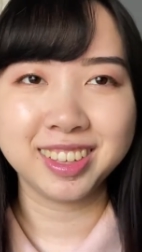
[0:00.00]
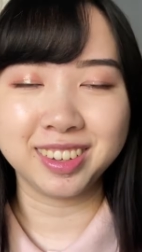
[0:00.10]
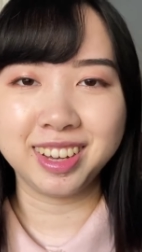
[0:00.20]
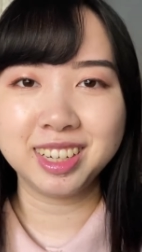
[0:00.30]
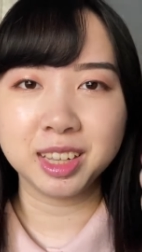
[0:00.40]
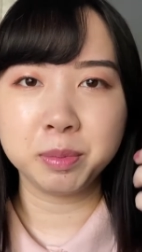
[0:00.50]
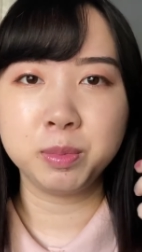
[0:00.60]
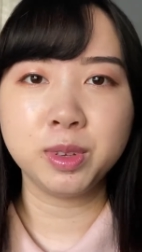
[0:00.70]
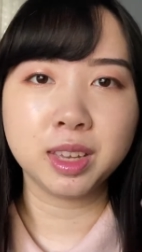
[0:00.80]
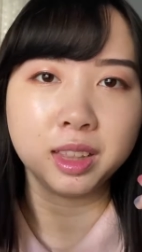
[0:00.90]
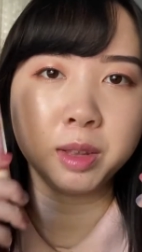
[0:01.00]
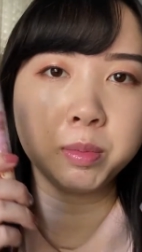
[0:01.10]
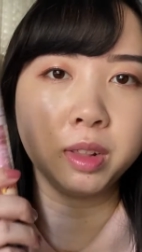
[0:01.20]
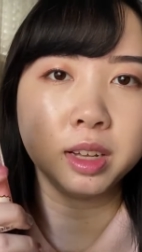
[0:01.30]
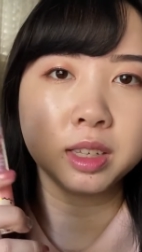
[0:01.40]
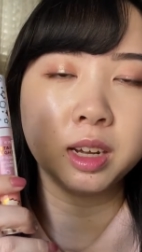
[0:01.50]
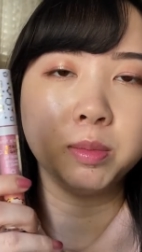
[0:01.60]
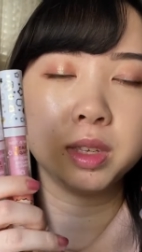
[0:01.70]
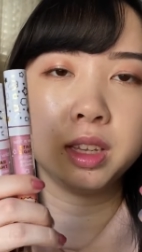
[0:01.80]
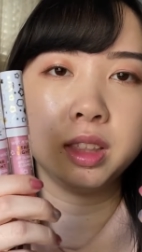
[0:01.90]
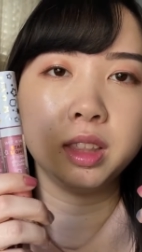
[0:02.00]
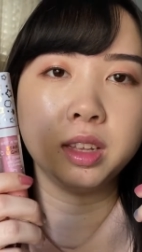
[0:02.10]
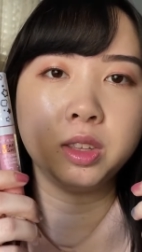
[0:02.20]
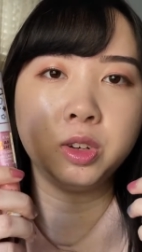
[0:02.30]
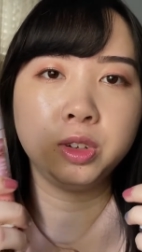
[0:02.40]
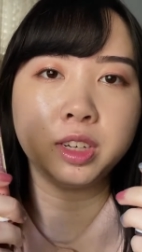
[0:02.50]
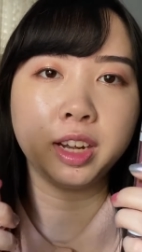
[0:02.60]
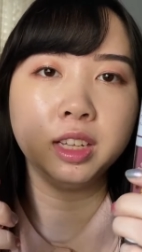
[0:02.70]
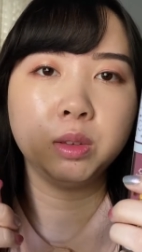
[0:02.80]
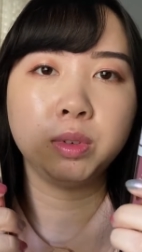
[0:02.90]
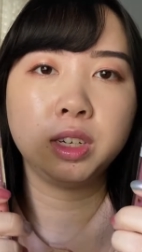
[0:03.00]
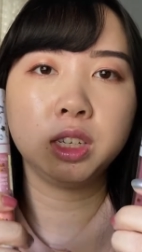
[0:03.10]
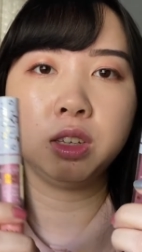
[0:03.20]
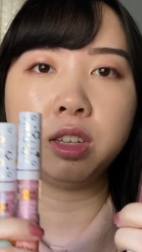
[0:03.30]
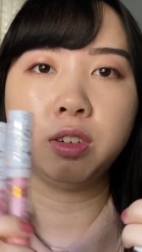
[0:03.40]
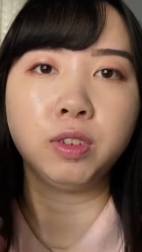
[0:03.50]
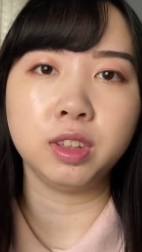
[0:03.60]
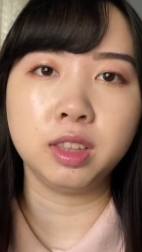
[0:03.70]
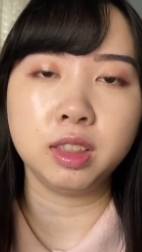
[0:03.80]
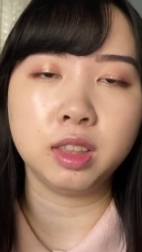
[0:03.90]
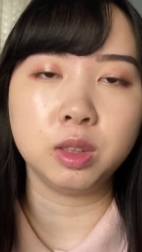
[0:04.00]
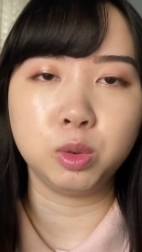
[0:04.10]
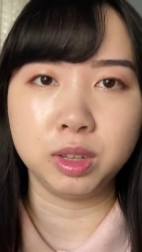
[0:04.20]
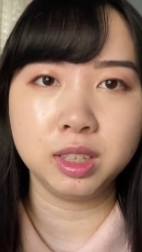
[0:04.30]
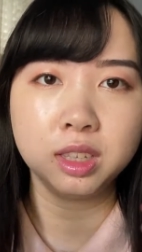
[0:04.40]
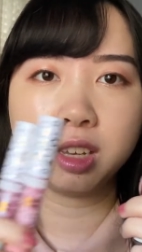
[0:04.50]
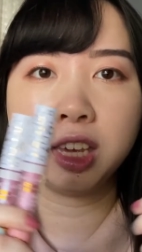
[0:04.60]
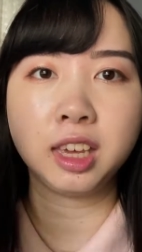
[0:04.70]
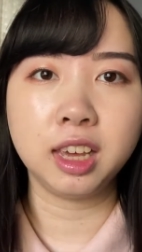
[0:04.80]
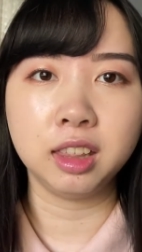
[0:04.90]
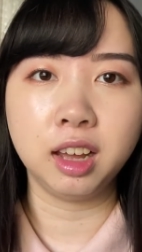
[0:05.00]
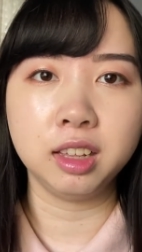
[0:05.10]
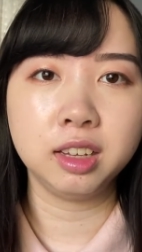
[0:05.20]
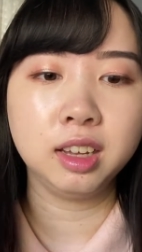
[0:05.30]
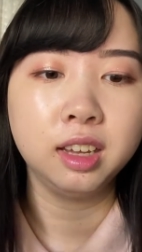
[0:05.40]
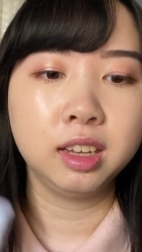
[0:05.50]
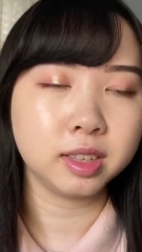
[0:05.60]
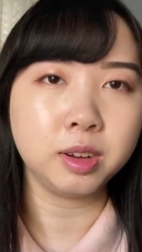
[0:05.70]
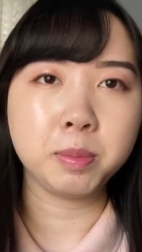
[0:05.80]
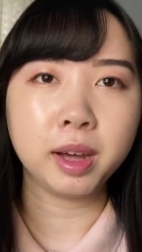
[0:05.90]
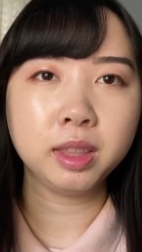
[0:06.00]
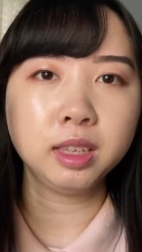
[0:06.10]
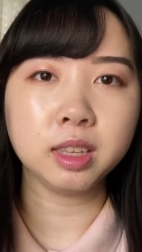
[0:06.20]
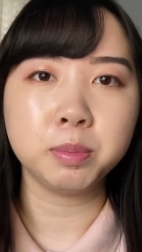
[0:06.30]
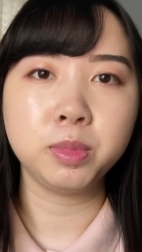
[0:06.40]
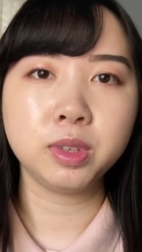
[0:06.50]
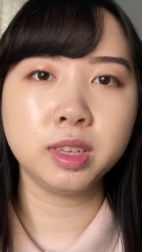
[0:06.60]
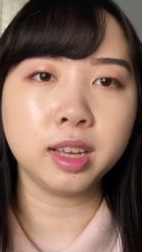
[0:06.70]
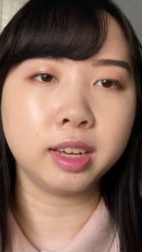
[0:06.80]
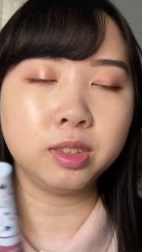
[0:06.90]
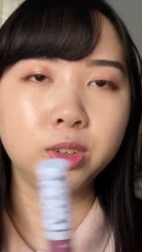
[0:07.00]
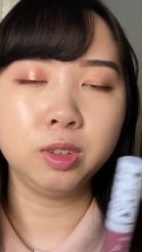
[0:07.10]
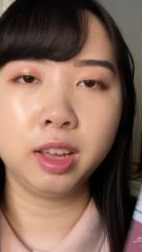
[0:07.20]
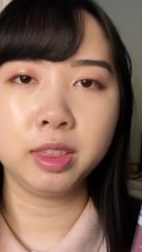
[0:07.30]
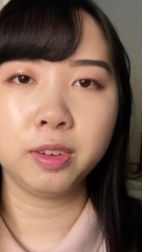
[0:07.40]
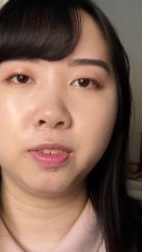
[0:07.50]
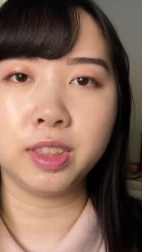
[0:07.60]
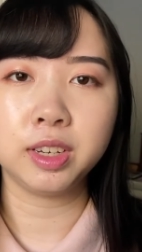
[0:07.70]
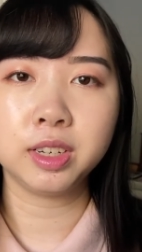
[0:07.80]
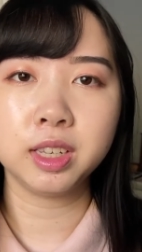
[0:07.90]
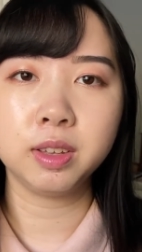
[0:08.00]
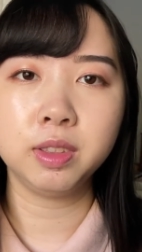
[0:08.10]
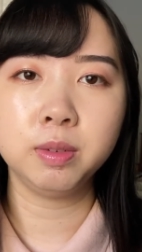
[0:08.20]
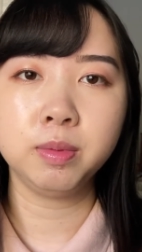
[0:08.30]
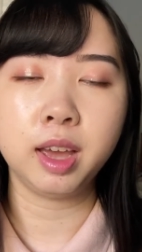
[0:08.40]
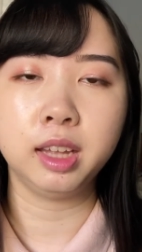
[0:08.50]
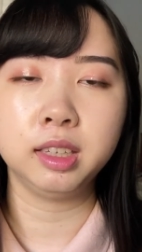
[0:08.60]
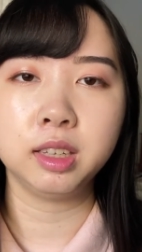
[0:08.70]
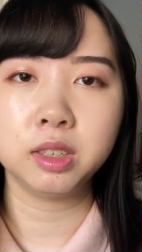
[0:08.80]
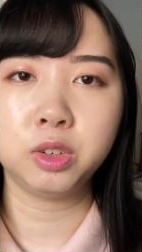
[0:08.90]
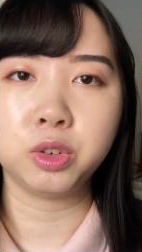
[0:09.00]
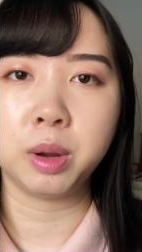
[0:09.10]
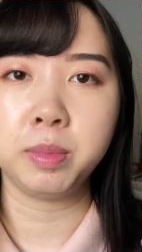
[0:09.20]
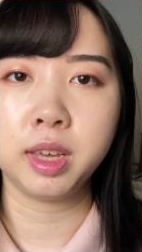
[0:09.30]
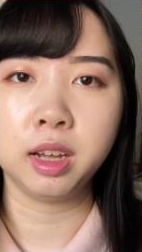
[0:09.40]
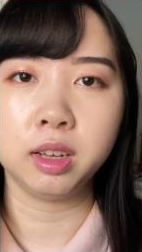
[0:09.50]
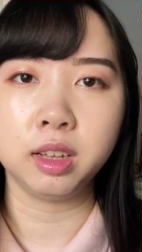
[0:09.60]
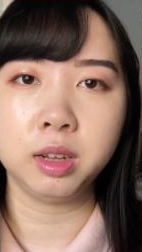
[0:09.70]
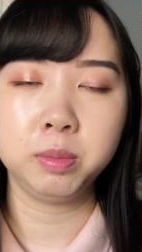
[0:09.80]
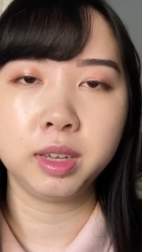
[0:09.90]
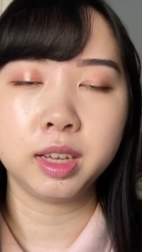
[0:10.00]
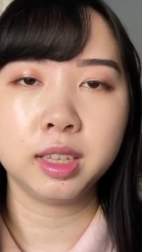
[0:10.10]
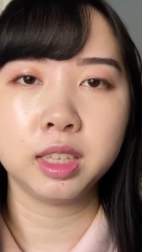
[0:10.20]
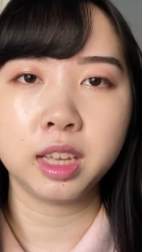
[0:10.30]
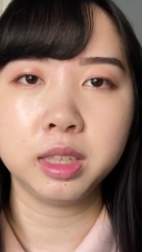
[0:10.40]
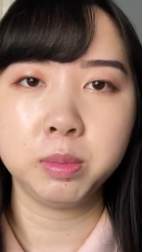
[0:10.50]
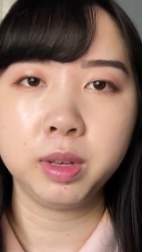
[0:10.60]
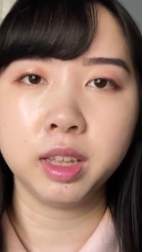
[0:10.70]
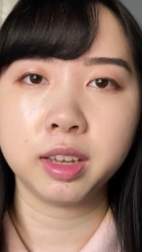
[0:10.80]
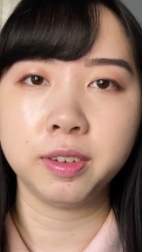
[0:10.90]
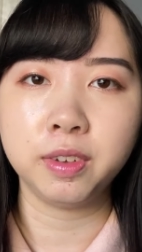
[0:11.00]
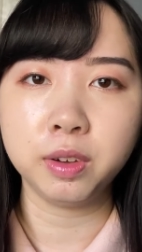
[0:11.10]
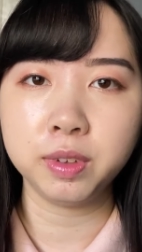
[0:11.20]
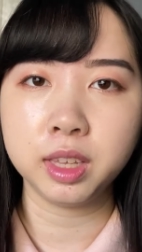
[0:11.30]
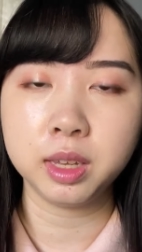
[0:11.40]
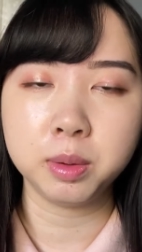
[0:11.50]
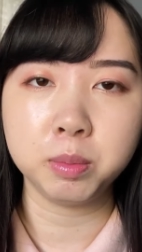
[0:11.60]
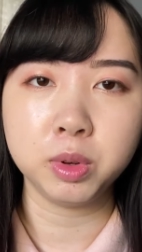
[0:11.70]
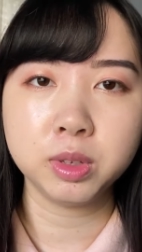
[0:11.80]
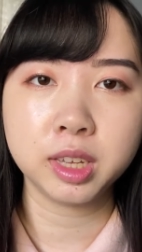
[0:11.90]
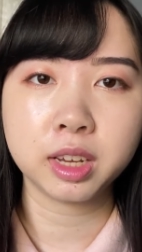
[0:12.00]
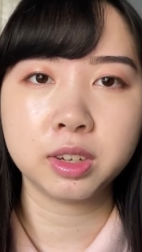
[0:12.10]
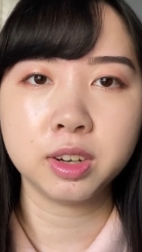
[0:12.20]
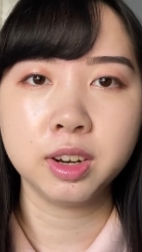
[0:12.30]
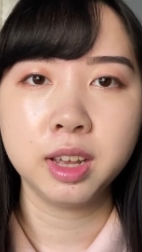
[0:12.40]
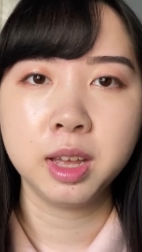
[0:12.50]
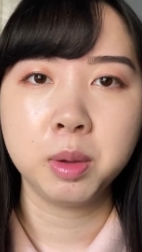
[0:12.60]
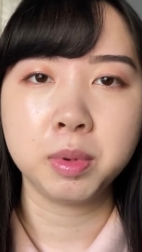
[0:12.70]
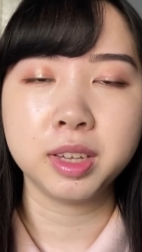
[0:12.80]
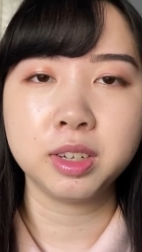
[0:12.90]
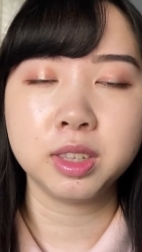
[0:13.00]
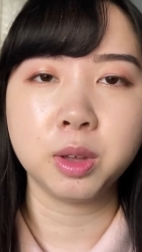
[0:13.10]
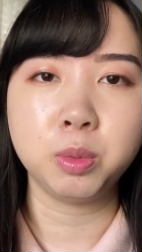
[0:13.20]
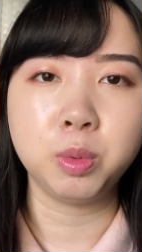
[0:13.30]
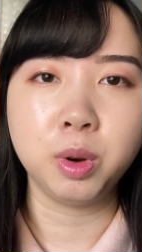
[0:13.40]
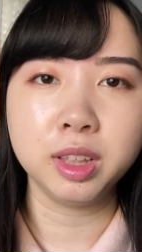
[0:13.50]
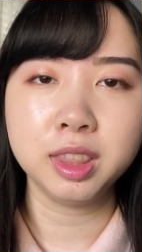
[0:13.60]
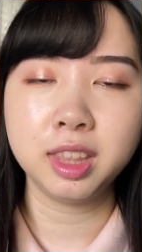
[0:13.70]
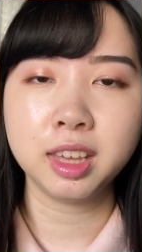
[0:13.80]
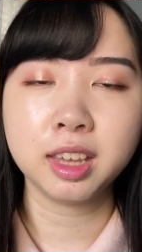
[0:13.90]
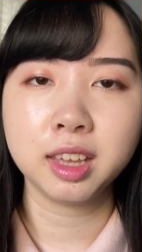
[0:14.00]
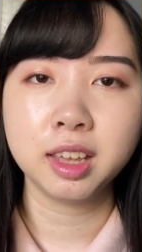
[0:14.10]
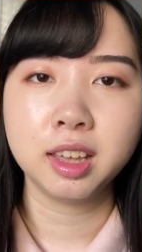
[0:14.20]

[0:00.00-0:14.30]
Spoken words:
So each lip mousse and lip gloss comes in the two shades, which is, you know, for the twins, Kiki and Lala. So about these lip mousses, I do like the finishes of them, and it doesn't dry me out at all because it's said to be like a velvety mousse texture. But it's just the one thing,